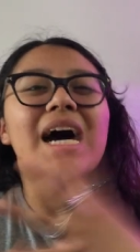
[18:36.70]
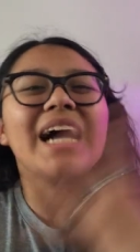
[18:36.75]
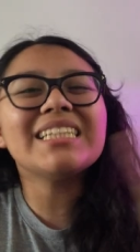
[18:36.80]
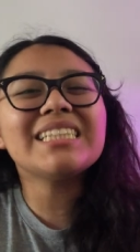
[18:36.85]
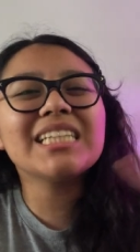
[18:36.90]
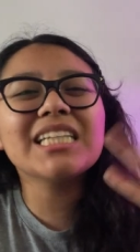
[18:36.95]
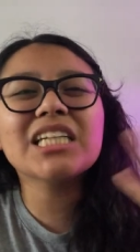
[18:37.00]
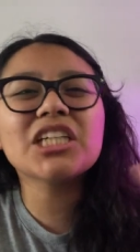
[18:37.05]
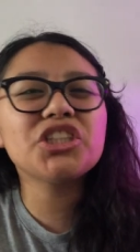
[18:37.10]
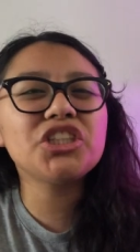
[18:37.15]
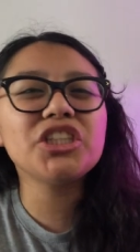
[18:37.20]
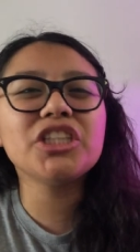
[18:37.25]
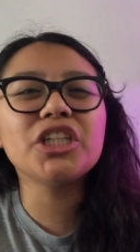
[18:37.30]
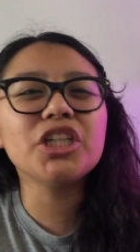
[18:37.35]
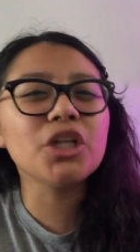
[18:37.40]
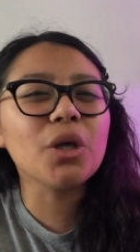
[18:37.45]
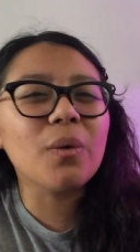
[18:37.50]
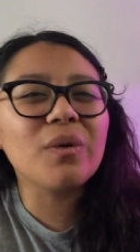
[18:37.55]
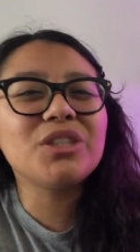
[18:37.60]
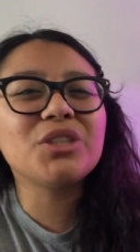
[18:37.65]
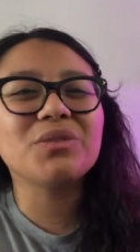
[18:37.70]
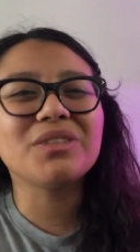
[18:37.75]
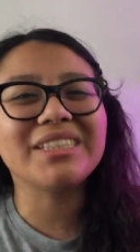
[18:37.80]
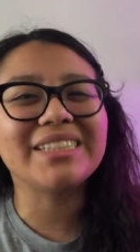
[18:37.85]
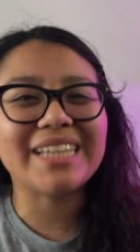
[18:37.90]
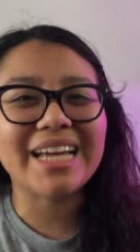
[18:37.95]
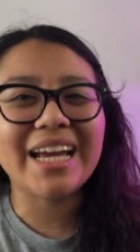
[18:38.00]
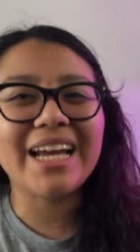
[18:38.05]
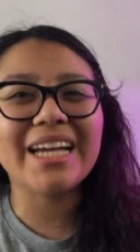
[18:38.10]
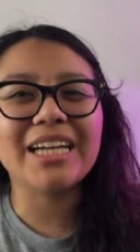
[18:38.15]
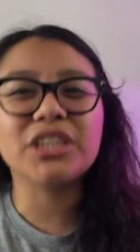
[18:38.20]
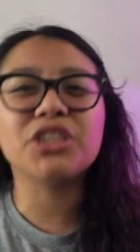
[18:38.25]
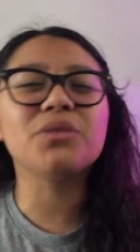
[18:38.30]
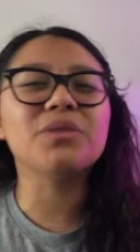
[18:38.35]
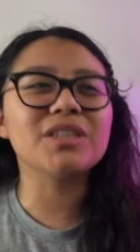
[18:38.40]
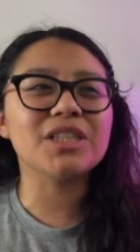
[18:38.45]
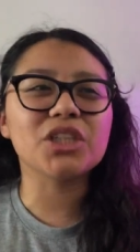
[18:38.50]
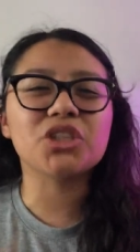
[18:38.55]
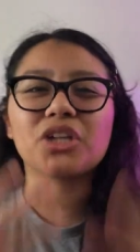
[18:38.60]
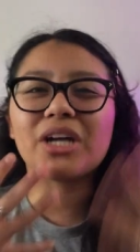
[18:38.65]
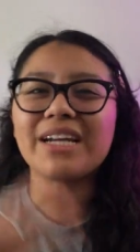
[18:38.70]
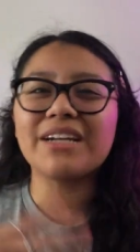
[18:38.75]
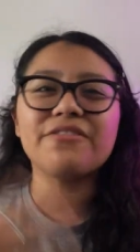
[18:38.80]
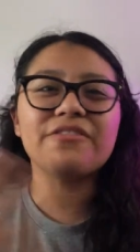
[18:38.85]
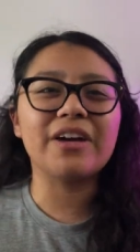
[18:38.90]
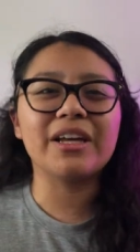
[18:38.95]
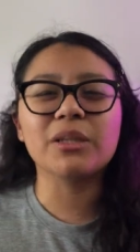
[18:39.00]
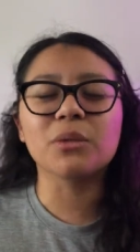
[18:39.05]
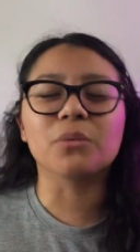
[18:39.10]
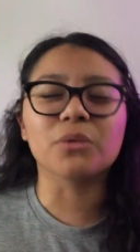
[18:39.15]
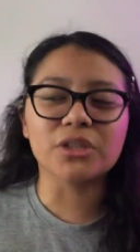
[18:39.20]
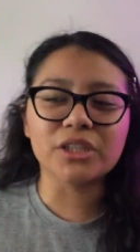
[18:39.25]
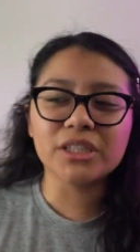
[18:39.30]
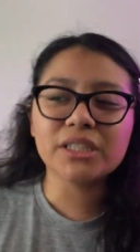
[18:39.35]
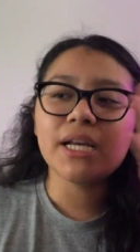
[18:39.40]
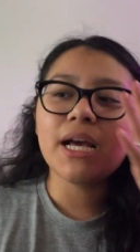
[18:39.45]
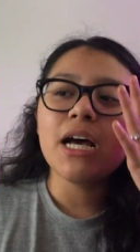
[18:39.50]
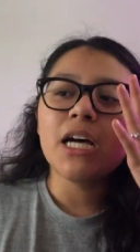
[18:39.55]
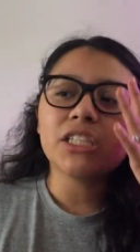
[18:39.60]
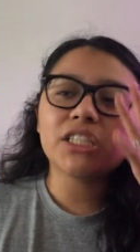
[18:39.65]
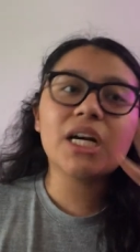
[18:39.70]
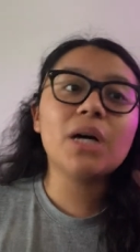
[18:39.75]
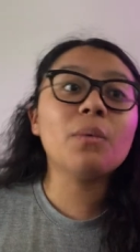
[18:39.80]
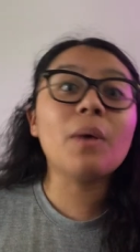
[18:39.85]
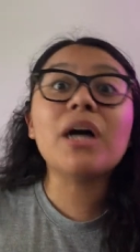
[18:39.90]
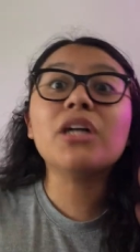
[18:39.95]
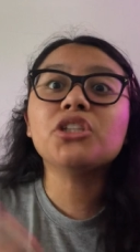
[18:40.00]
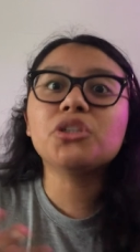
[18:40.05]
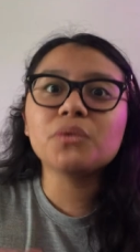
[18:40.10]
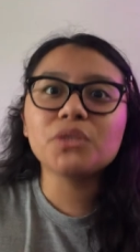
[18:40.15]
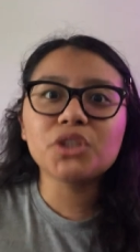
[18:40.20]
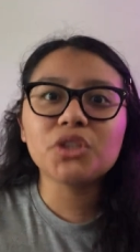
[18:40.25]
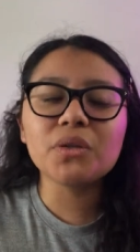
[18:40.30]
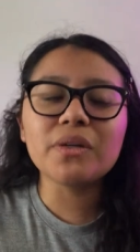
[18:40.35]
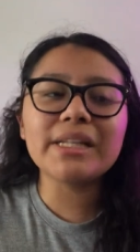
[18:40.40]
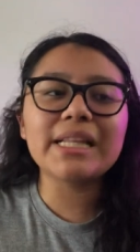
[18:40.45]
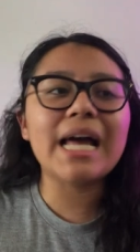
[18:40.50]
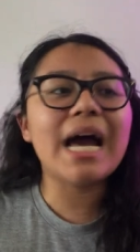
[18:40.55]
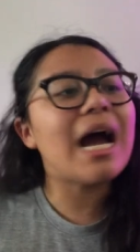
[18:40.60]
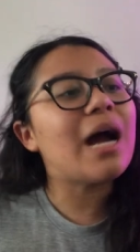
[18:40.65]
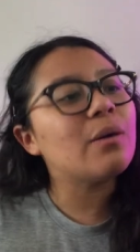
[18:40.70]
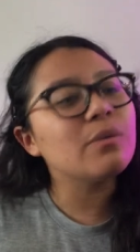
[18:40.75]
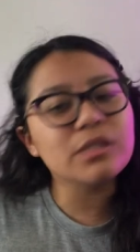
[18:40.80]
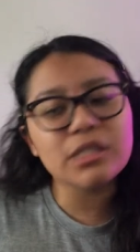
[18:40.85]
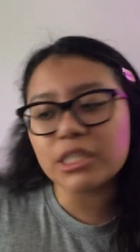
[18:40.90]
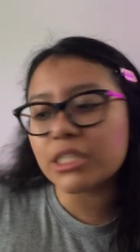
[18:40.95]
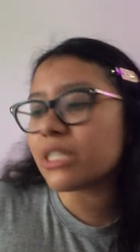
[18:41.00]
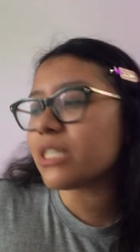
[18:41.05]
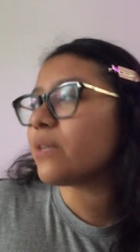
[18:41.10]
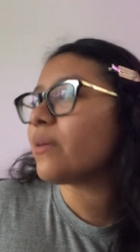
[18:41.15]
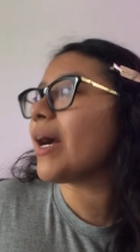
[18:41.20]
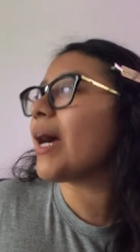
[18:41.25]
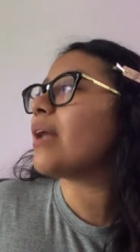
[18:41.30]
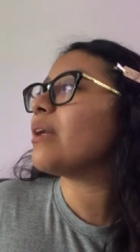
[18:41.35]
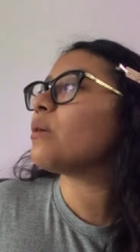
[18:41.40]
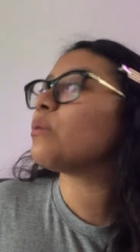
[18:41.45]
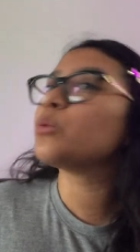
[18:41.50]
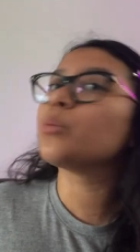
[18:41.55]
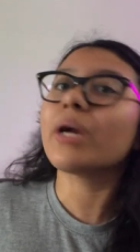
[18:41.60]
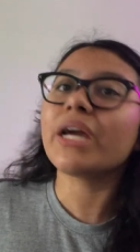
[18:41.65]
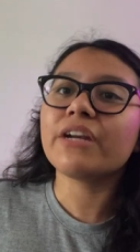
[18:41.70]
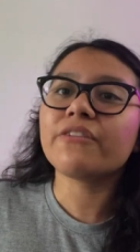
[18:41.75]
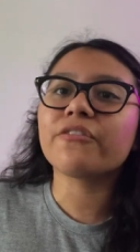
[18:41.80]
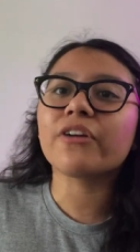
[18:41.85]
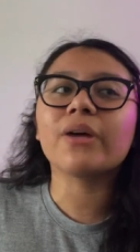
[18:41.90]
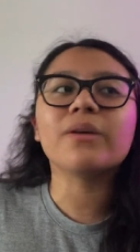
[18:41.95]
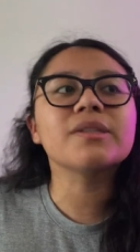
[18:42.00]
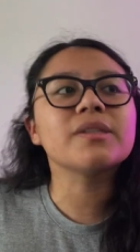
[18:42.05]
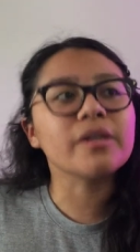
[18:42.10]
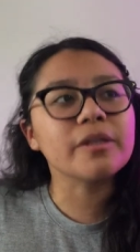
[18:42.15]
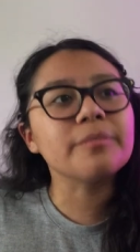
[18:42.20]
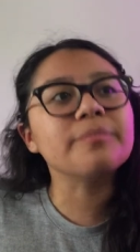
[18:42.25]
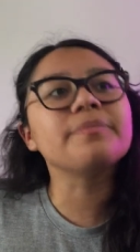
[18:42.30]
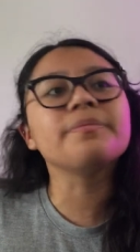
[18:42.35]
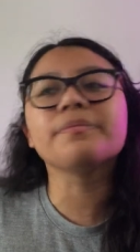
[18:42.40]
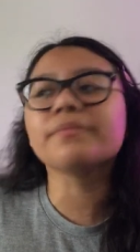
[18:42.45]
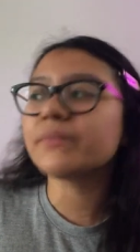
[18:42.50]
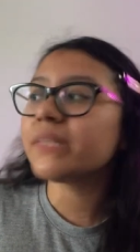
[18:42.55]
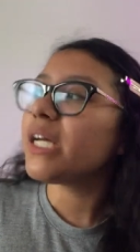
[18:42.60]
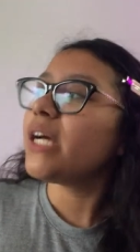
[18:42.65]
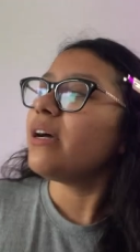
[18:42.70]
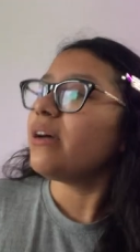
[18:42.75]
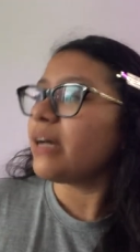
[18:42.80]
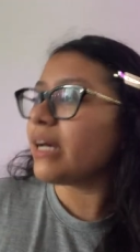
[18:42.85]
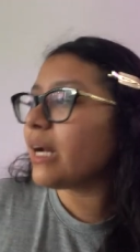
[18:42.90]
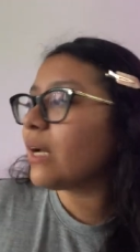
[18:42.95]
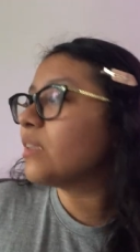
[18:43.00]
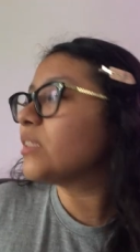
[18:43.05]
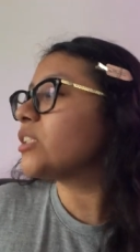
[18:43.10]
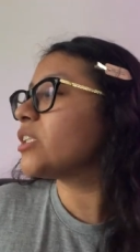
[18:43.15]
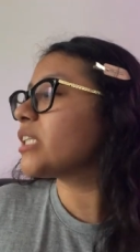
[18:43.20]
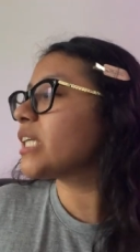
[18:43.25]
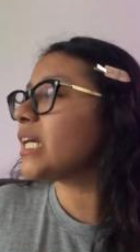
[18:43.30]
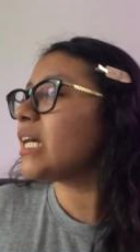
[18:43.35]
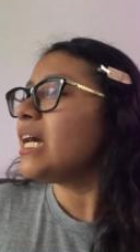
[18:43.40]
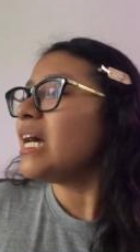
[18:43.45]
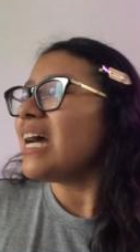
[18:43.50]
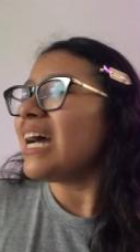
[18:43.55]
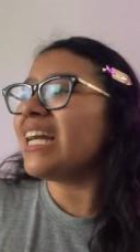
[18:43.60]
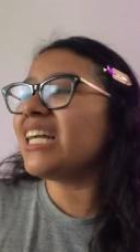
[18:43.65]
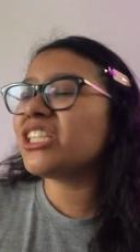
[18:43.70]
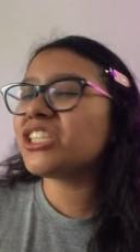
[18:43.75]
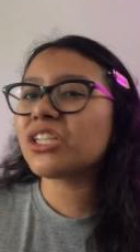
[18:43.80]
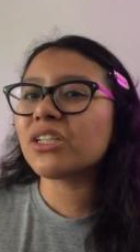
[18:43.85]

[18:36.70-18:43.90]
as in like she didn't know what she was saying and she was like trying to find the words. So while she was doing that, I was looking around, I was waiting for her, I was going, mm-hmm. And I was looking, and then she